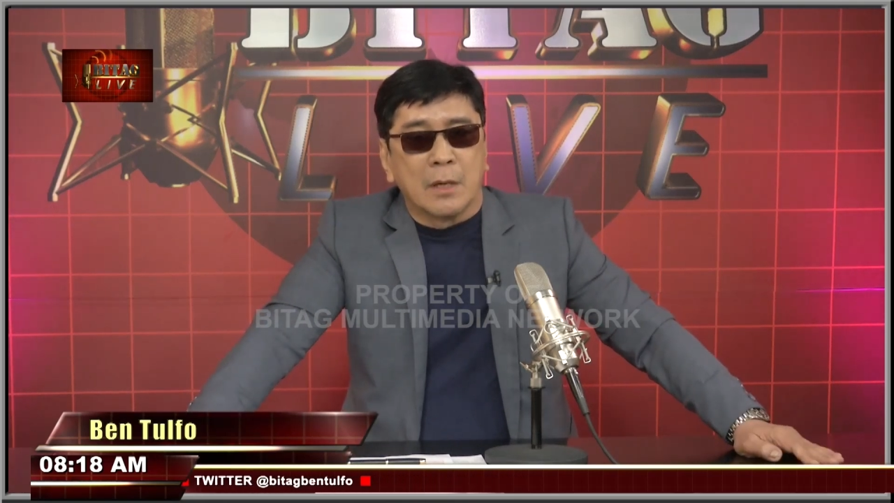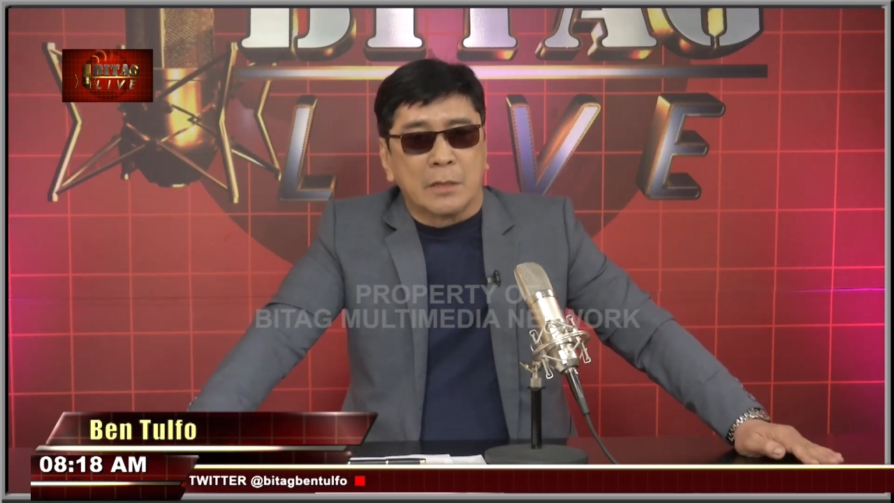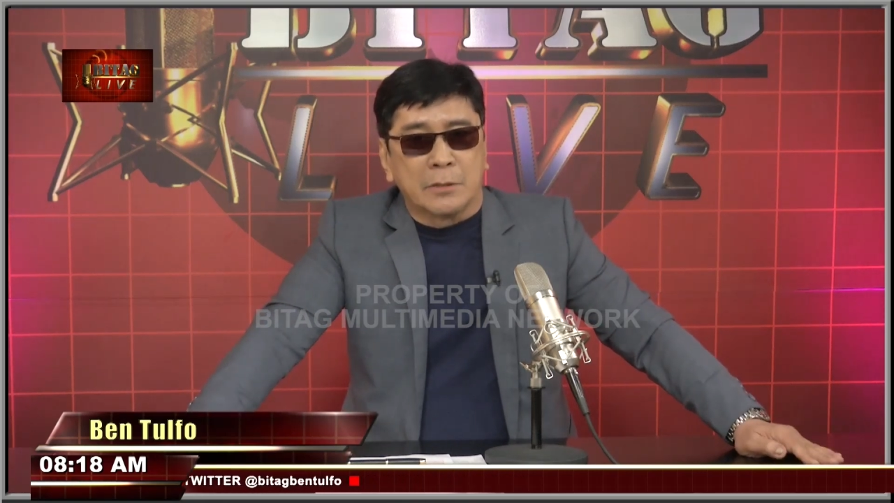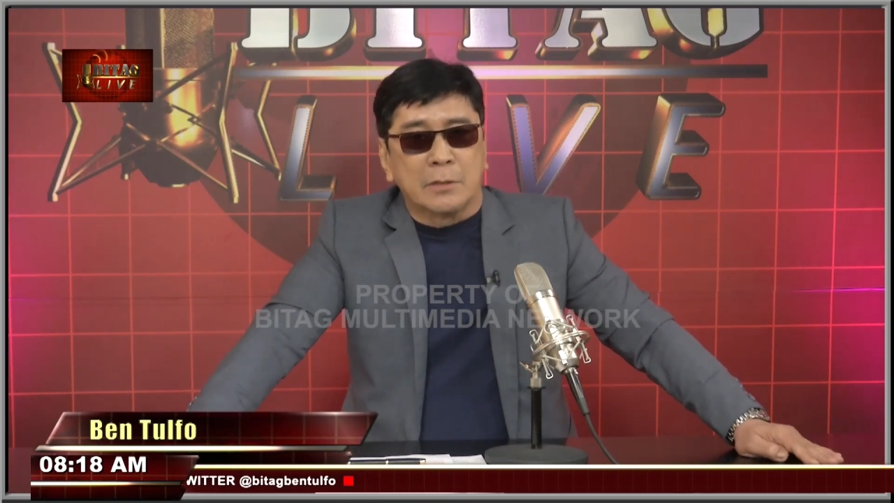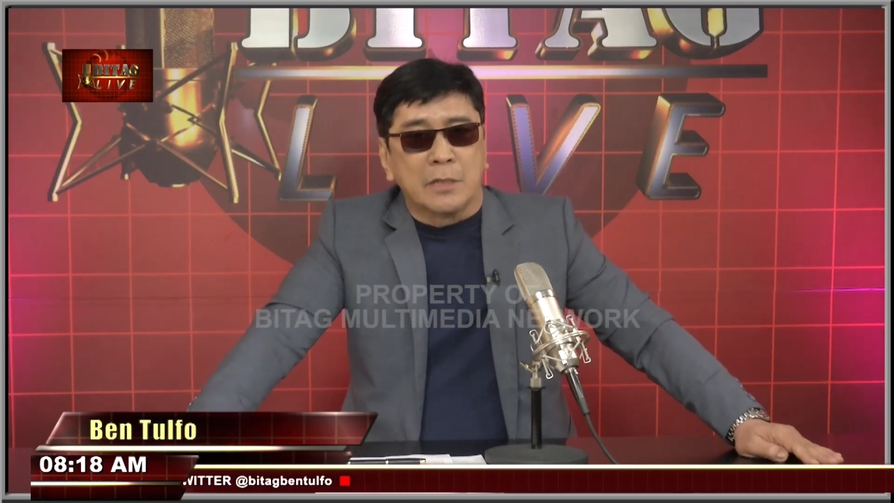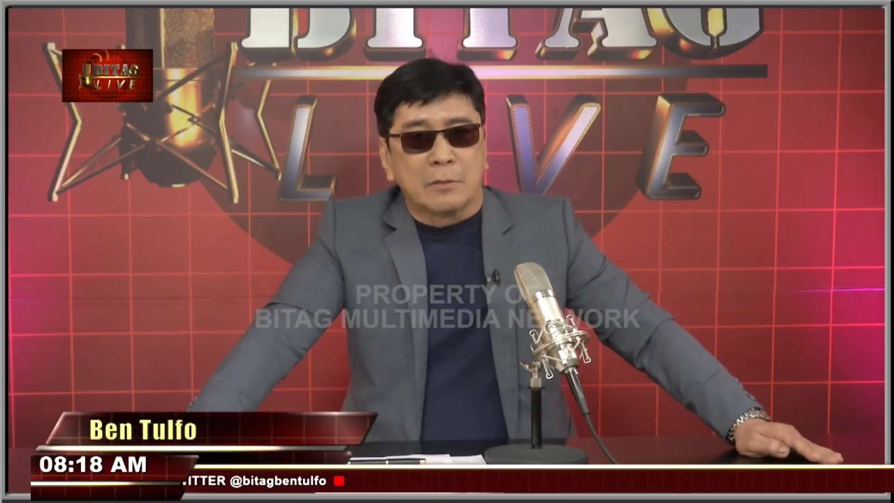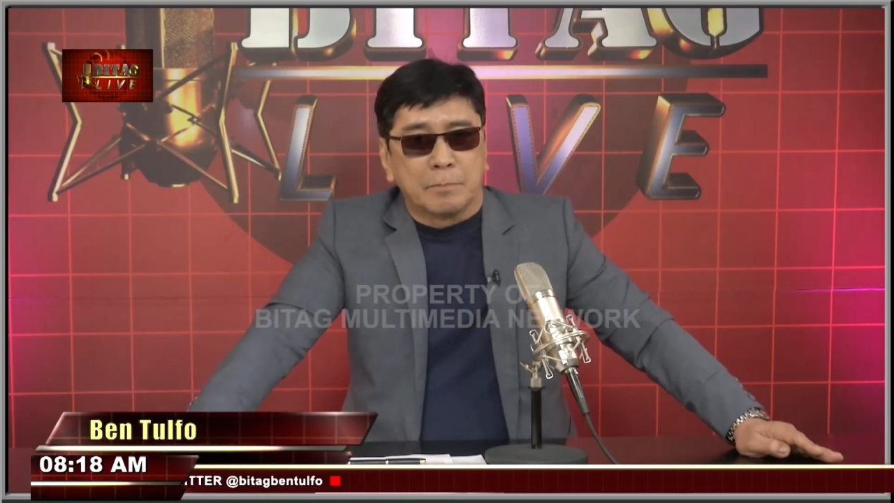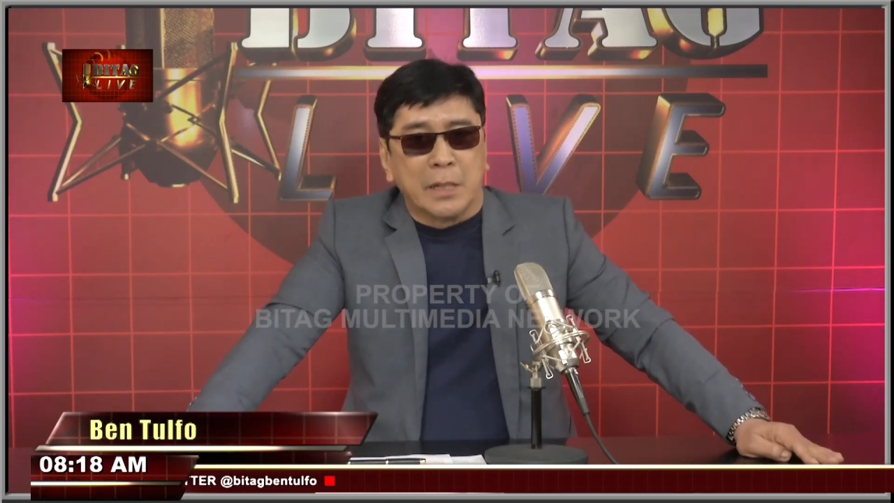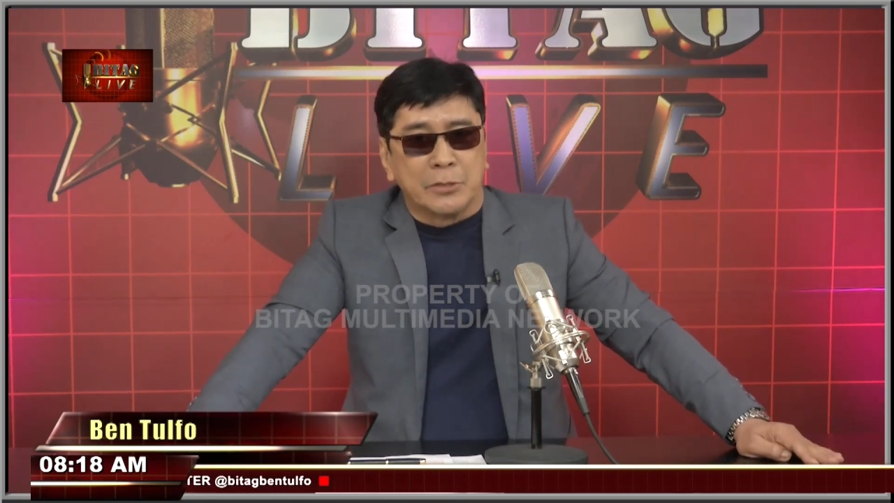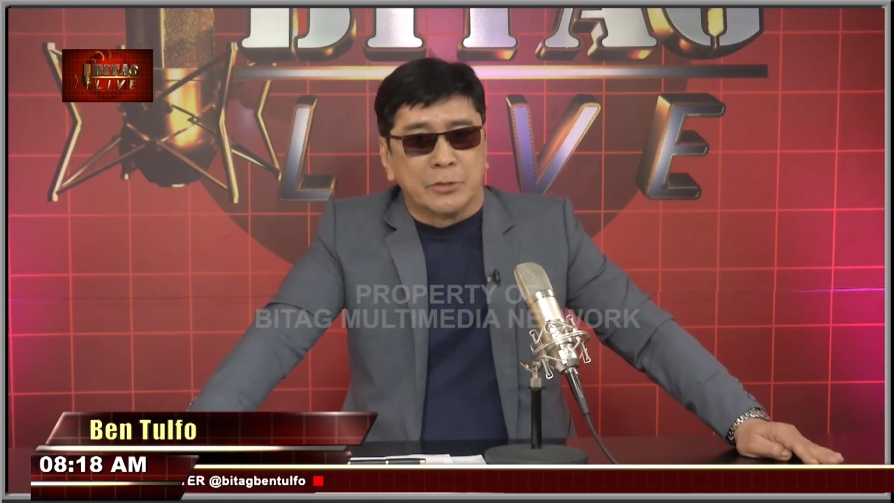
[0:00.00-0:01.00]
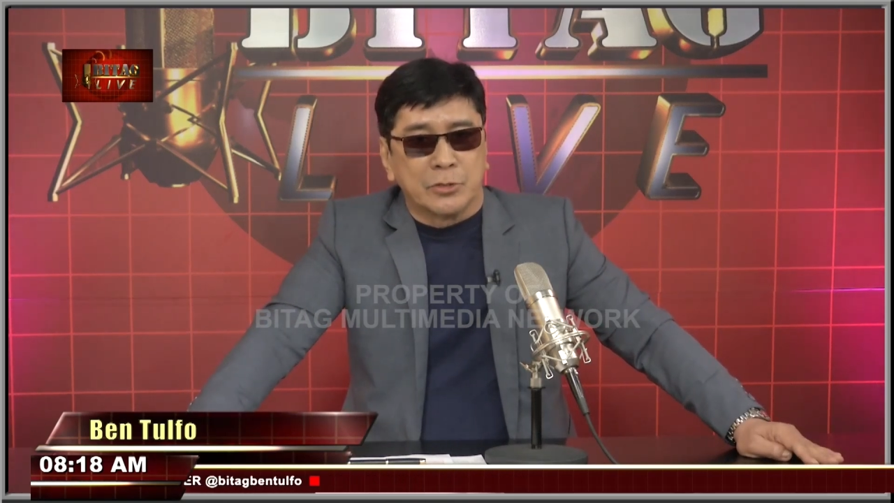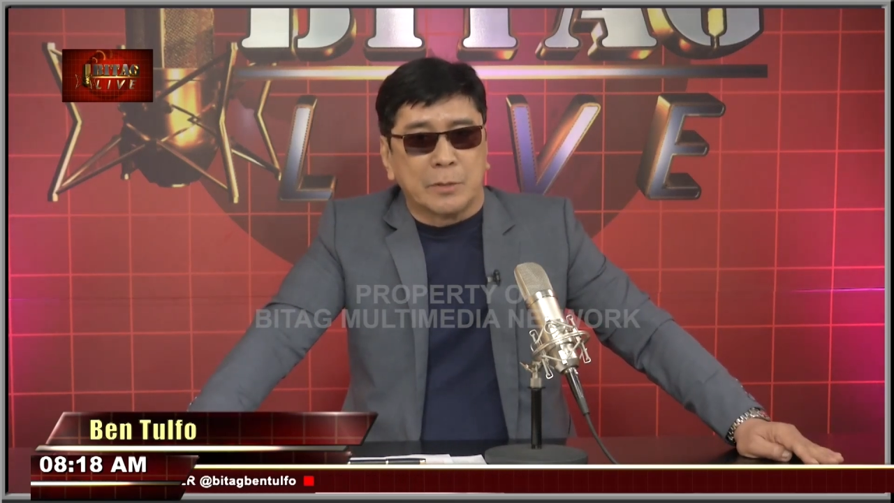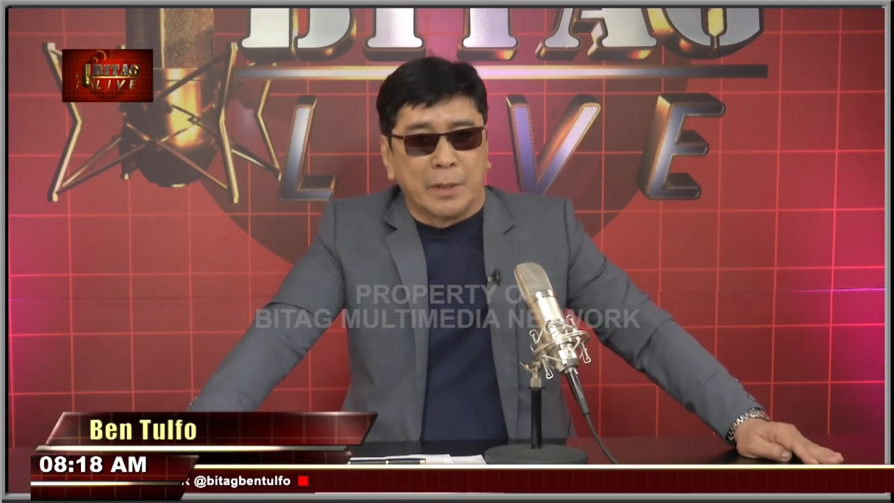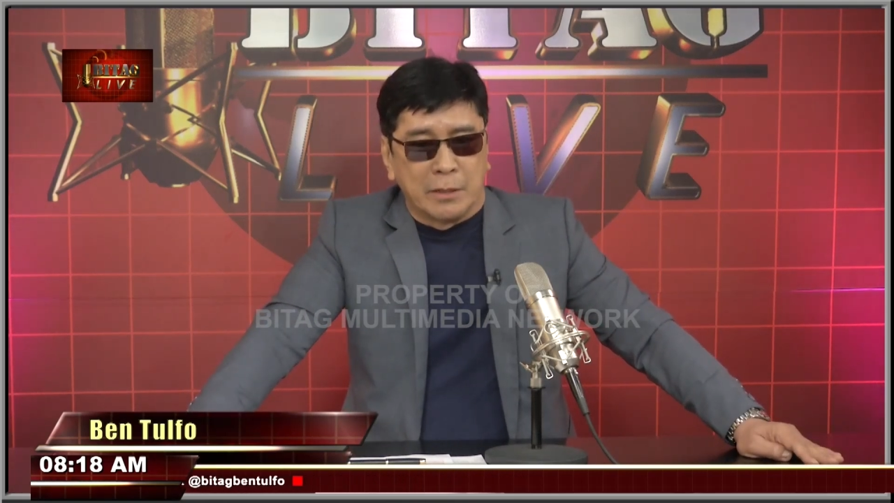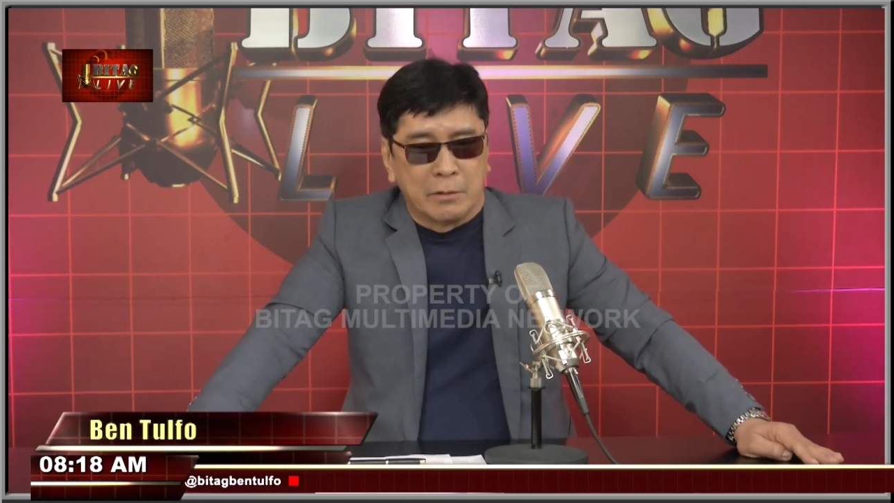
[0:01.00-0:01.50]
Attorney Topacio is
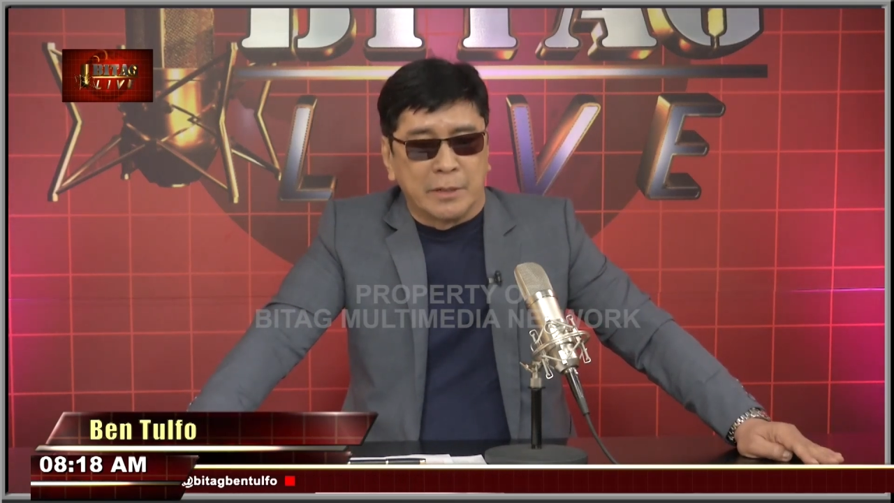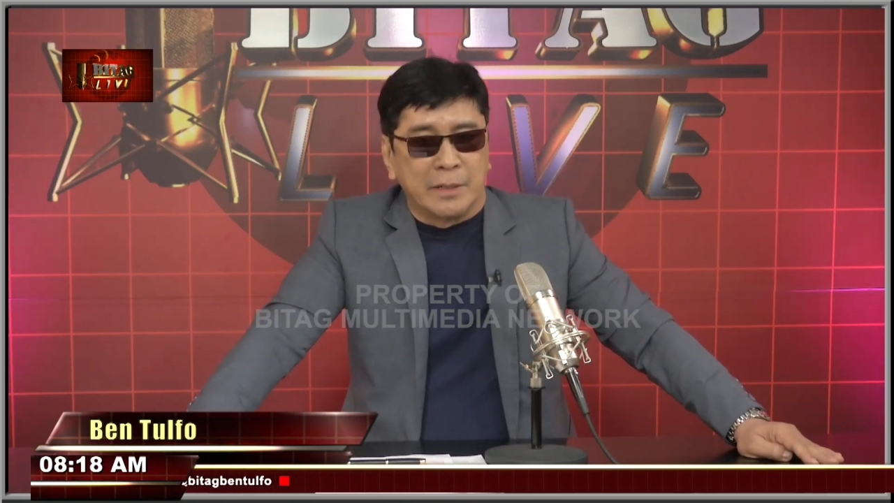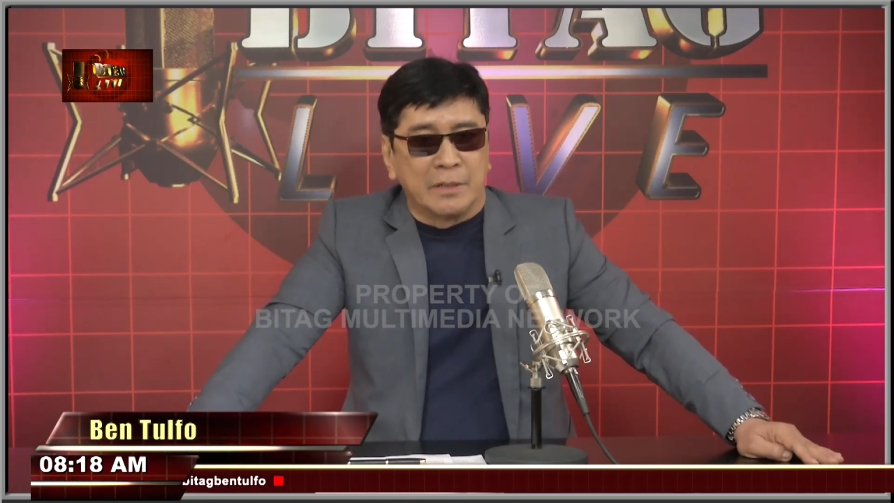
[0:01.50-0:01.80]
not my lawyer.